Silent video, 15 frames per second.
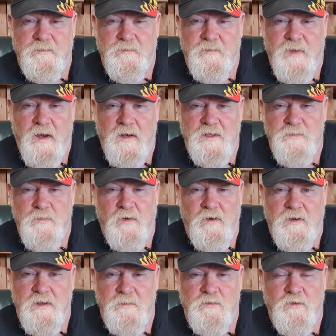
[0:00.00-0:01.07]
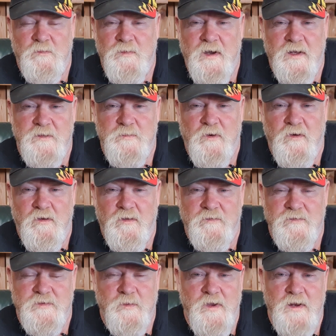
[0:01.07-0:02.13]
Marty's bike, he'd brought Marty's bike up, and
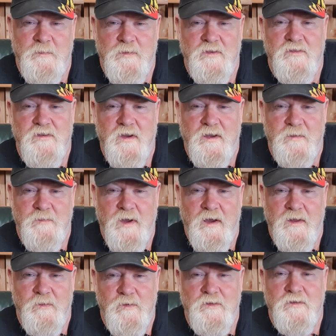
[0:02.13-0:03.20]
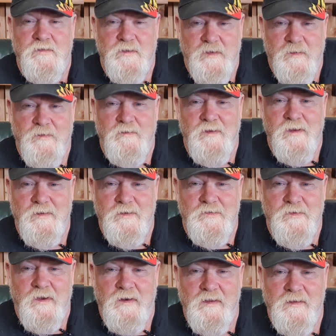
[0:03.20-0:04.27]
so we had a big chunk of Marty with us coming around
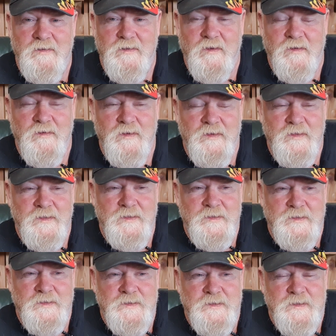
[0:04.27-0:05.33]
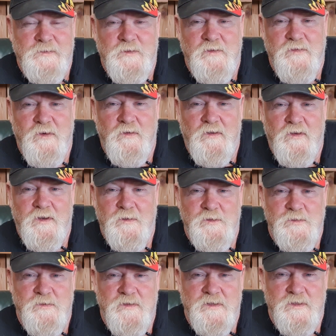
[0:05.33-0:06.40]
Australia, so we felt like he
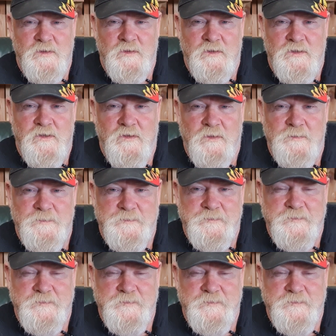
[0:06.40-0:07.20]
was with us all the time.